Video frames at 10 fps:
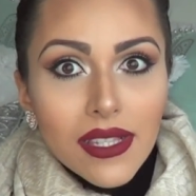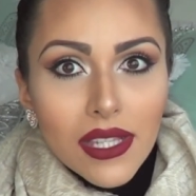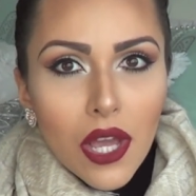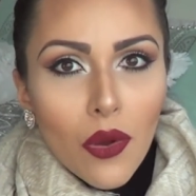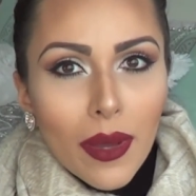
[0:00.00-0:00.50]

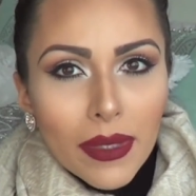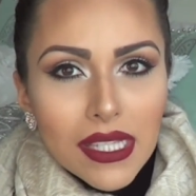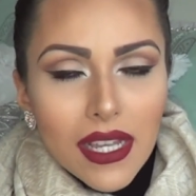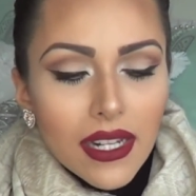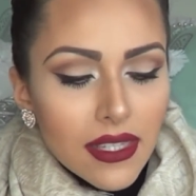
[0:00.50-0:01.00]
So I'm
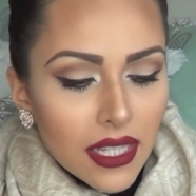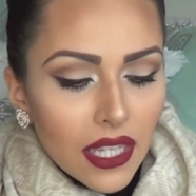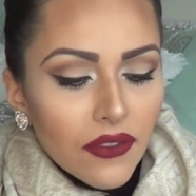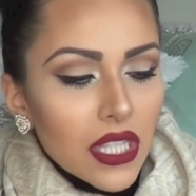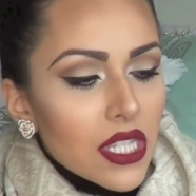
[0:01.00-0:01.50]
excited to
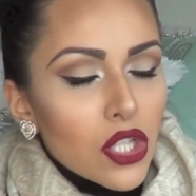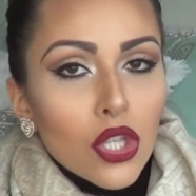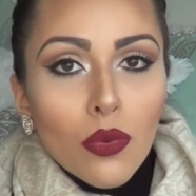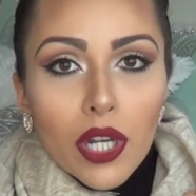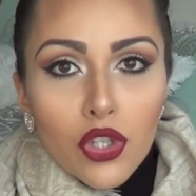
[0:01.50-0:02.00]
give these
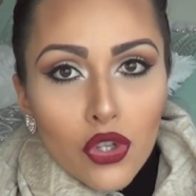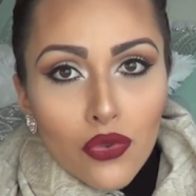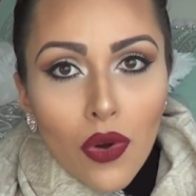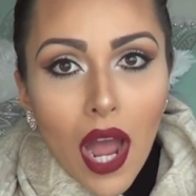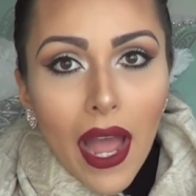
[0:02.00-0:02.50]
two a
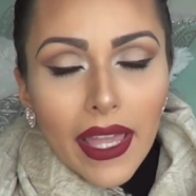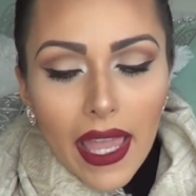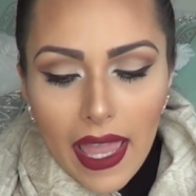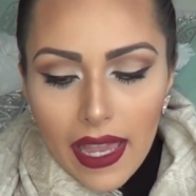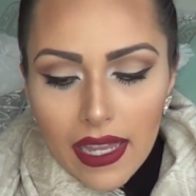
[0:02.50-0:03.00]
try,
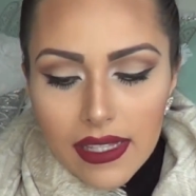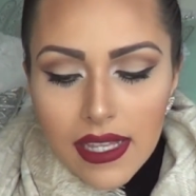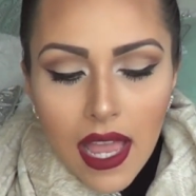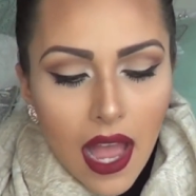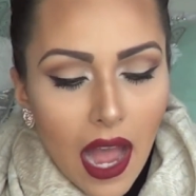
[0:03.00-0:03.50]

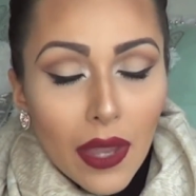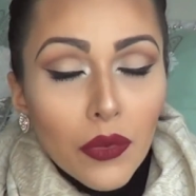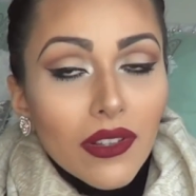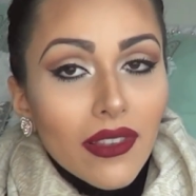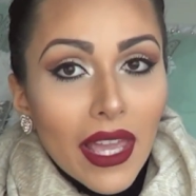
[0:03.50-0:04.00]
and I
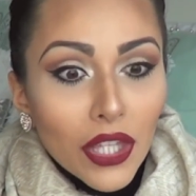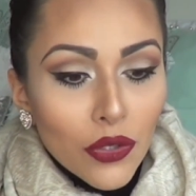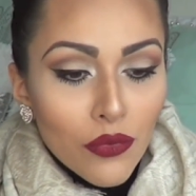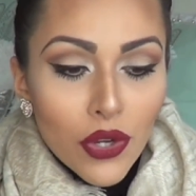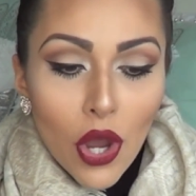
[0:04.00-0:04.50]
will let
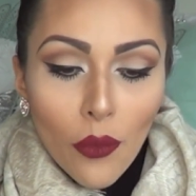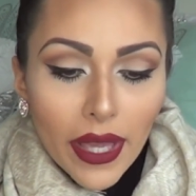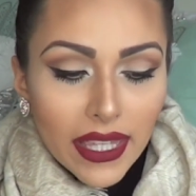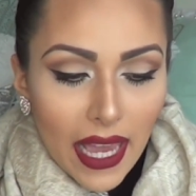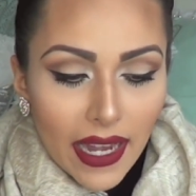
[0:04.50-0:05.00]
you know
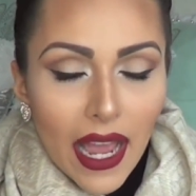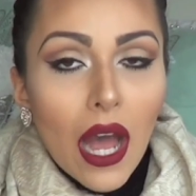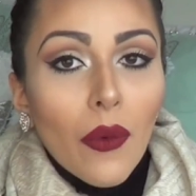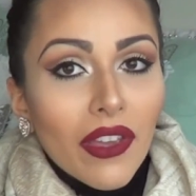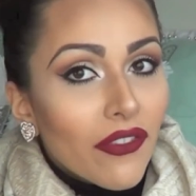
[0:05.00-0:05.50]
again
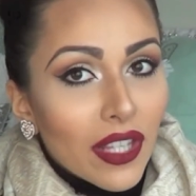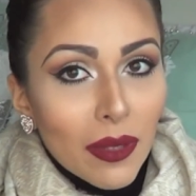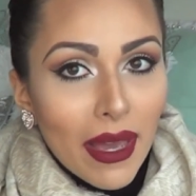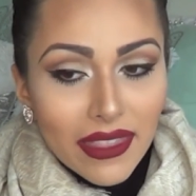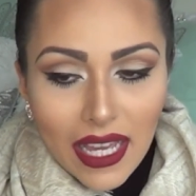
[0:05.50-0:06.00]
how I feel
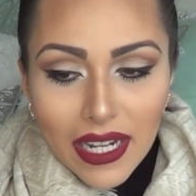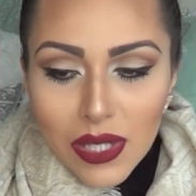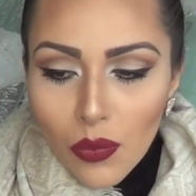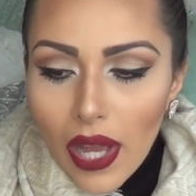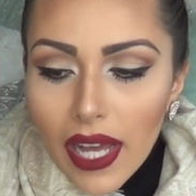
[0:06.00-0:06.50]
about that
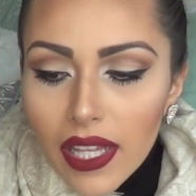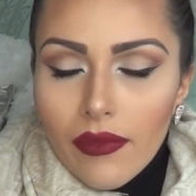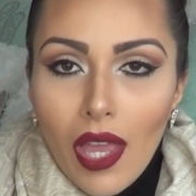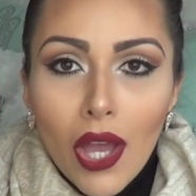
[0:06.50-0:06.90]
as well.